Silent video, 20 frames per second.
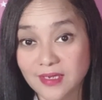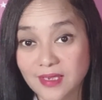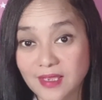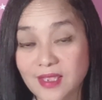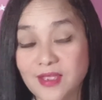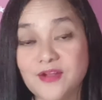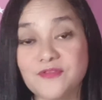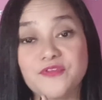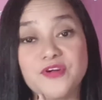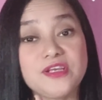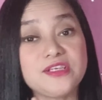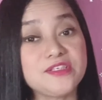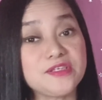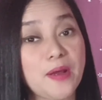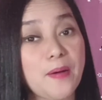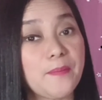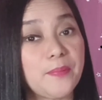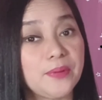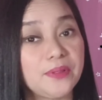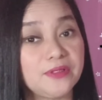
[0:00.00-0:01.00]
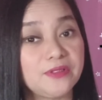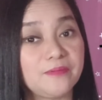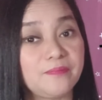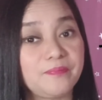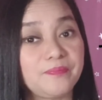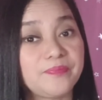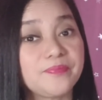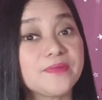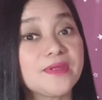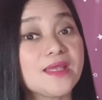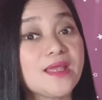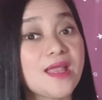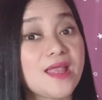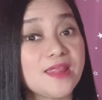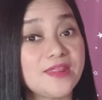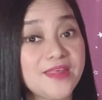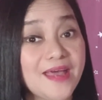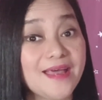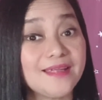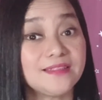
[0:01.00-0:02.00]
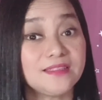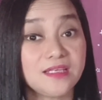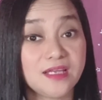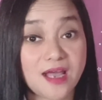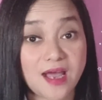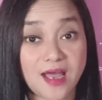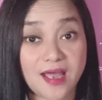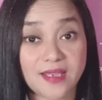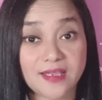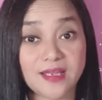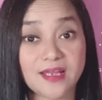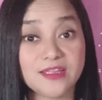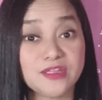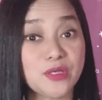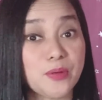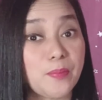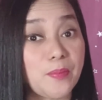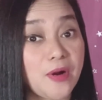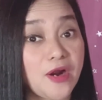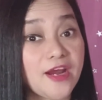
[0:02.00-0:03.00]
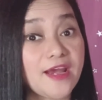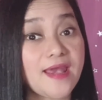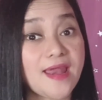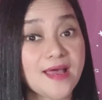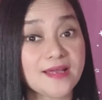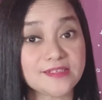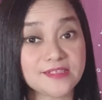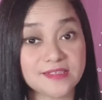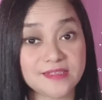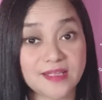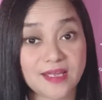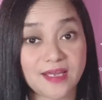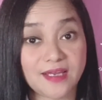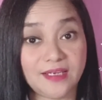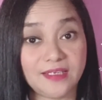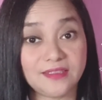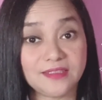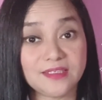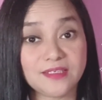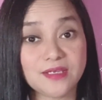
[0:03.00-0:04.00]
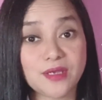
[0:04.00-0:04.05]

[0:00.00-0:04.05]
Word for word: For example, that guy at the bar last night